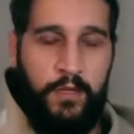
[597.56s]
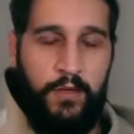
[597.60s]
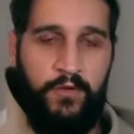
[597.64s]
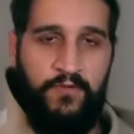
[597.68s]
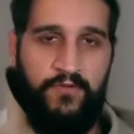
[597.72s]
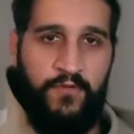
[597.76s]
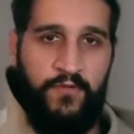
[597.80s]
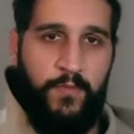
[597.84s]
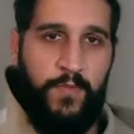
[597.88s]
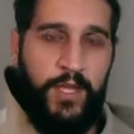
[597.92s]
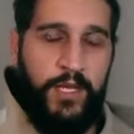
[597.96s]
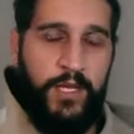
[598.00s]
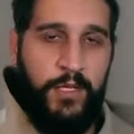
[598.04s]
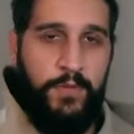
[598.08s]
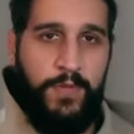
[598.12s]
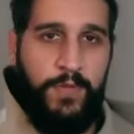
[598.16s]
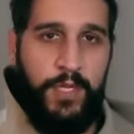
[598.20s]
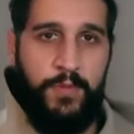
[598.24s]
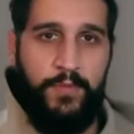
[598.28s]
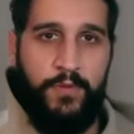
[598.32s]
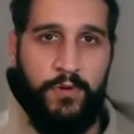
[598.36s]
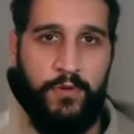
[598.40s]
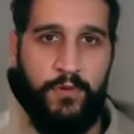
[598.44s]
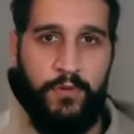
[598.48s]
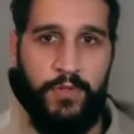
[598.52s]
For many
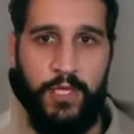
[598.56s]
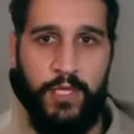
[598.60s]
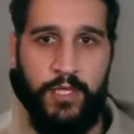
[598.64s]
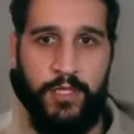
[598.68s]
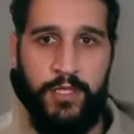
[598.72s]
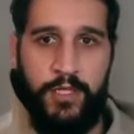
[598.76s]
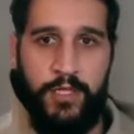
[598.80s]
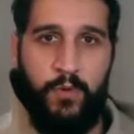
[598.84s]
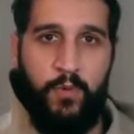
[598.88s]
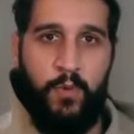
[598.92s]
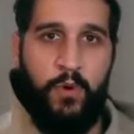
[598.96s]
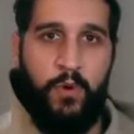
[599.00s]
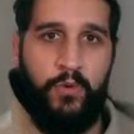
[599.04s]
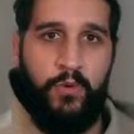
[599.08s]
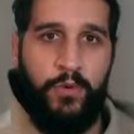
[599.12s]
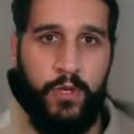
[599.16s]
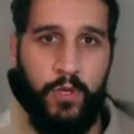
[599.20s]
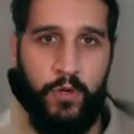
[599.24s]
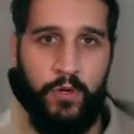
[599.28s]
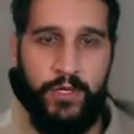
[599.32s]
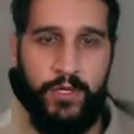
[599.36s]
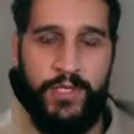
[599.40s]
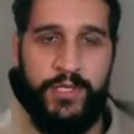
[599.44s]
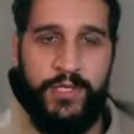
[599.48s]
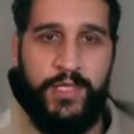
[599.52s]
people, they, they won't
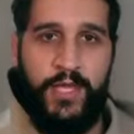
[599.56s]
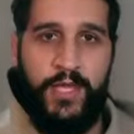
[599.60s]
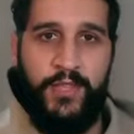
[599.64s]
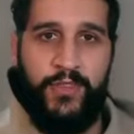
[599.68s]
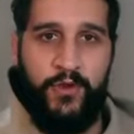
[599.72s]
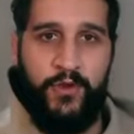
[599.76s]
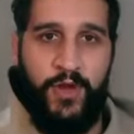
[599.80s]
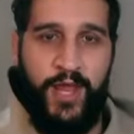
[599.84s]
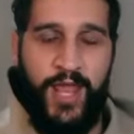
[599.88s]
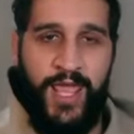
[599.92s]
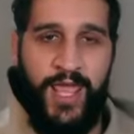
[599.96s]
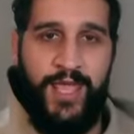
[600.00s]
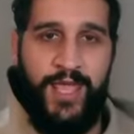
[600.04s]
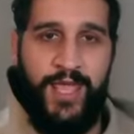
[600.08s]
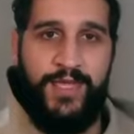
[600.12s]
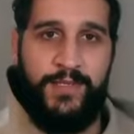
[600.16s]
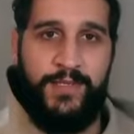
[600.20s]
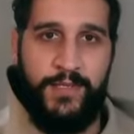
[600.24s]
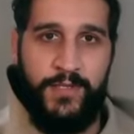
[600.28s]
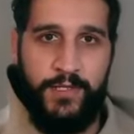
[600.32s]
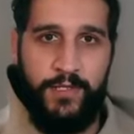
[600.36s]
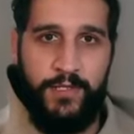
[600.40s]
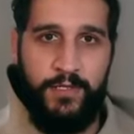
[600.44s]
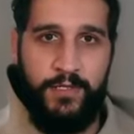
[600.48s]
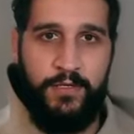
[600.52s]
notice that their
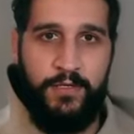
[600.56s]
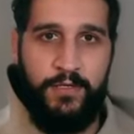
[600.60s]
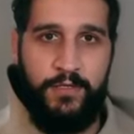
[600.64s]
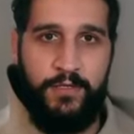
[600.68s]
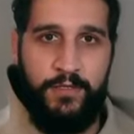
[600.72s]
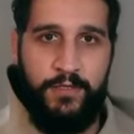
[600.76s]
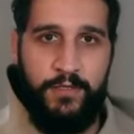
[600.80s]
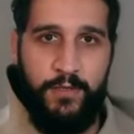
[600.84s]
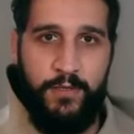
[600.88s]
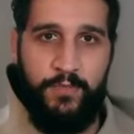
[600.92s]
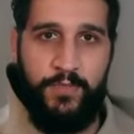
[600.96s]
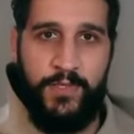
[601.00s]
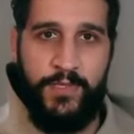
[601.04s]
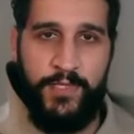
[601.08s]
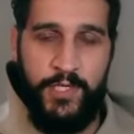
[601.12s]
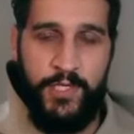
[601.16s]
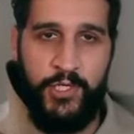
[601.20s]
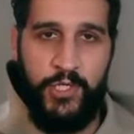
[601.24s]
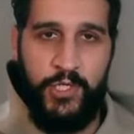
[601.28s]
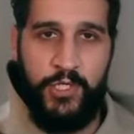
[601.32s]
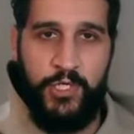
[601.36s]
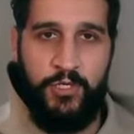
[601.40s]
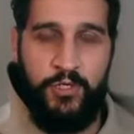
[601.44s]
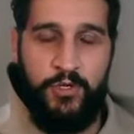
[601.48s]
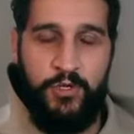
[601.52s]
hands, the
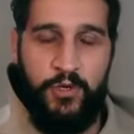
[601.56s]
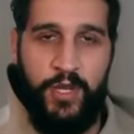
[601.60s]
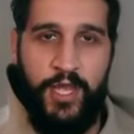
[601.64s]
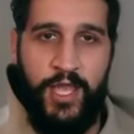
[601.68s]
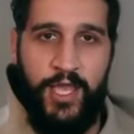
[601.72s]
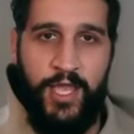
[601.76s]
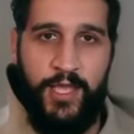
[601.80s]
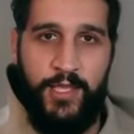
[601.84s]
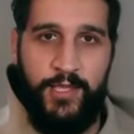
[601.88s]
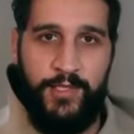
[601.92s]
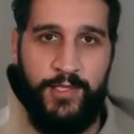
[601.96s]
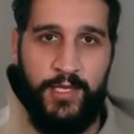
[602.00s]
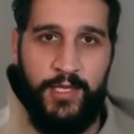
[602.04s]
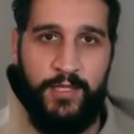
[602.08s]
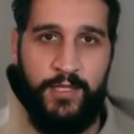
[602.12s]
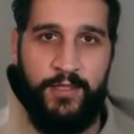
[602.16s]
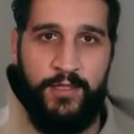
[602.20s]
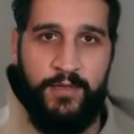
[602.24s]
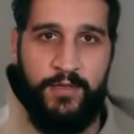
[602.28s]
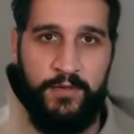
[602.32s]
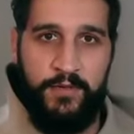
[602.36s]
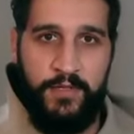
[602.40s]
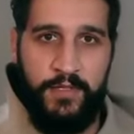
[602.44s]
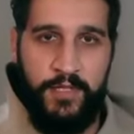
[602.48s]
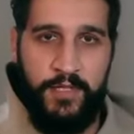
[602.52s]
position of their hands and
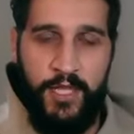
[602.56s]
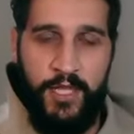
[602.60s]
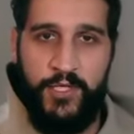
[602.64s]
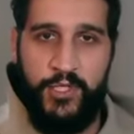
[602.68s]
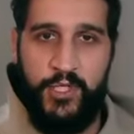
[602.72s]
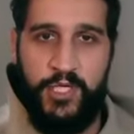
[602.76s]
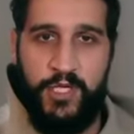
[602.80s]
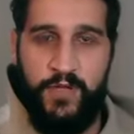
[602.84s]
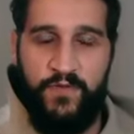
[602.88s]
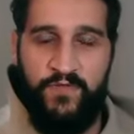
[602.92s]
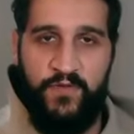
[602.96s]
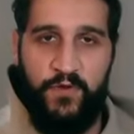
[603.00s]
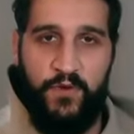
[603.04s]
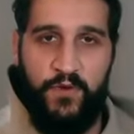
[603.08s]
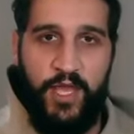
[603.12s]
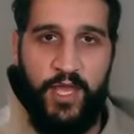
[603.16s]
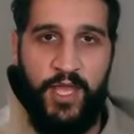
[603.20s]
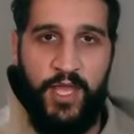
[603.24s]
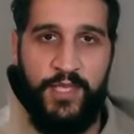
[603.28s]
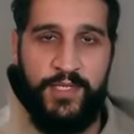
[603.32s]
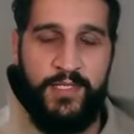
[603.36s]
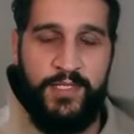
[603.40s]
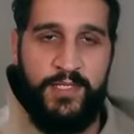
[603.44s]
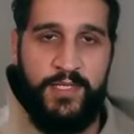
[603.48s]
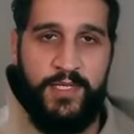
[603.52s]
the clenching of their
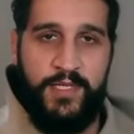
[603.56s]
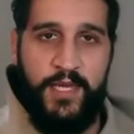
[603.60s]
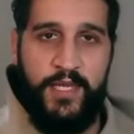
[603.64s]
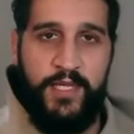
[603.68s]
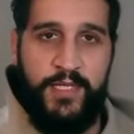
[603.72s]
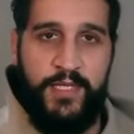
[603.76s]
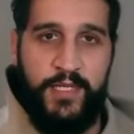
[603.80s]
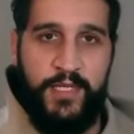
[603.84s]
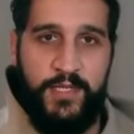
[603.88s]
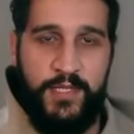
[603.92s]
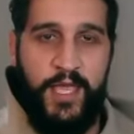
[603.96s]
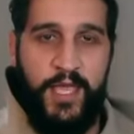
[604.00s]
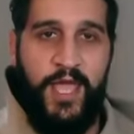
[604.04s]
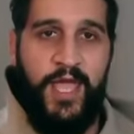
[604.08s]
hands, the tightness,